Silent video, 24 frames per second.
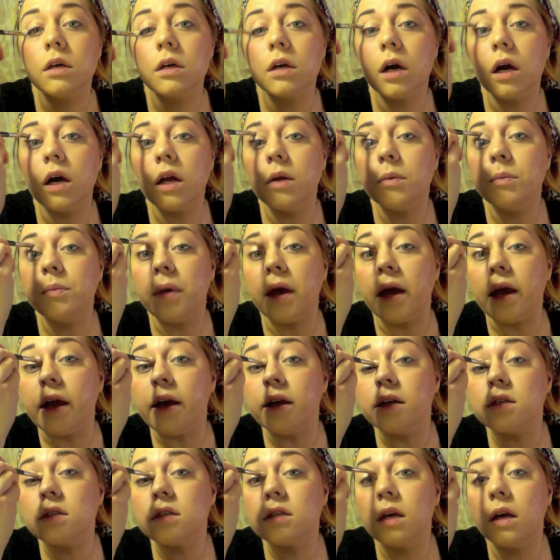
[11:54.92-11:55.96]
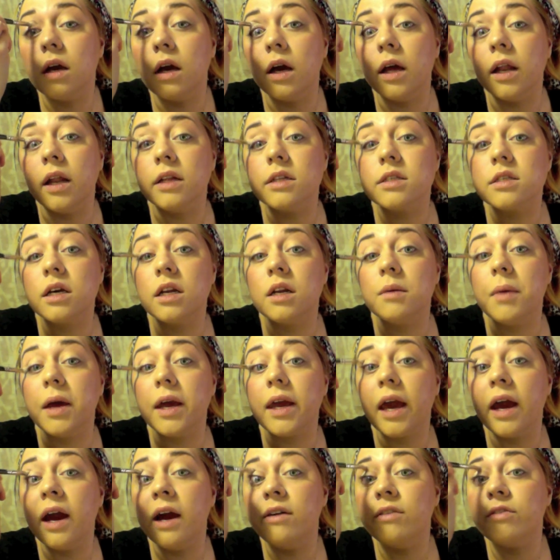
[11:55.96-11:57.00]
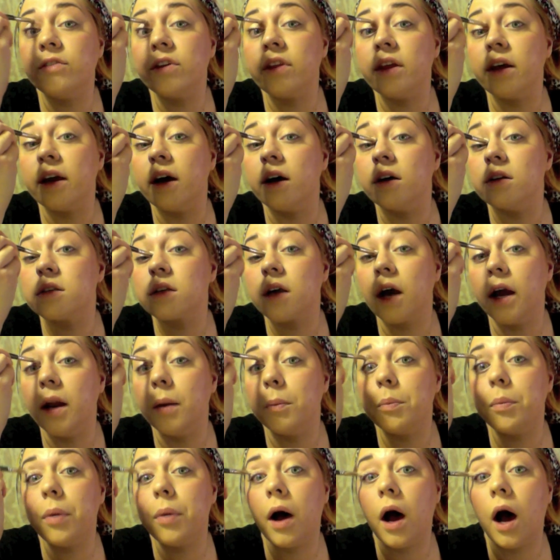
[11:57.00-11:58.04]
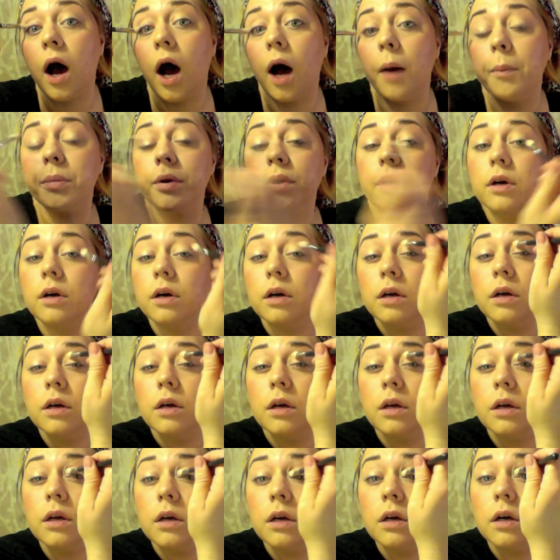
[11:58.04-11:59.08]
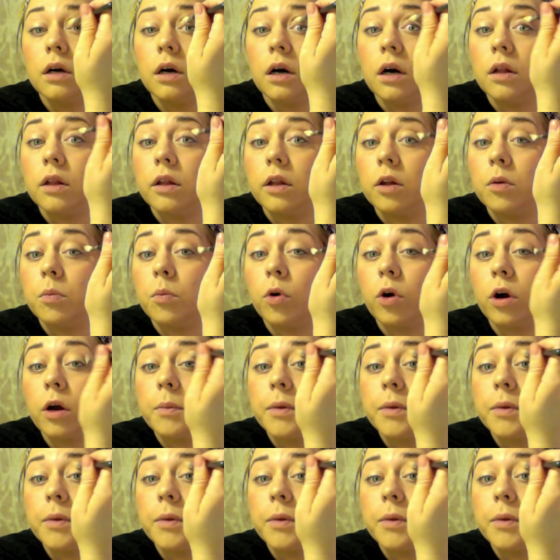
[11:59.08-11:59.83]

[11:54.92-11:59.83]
kind of base, and it's going to make everything else kind of pop a little more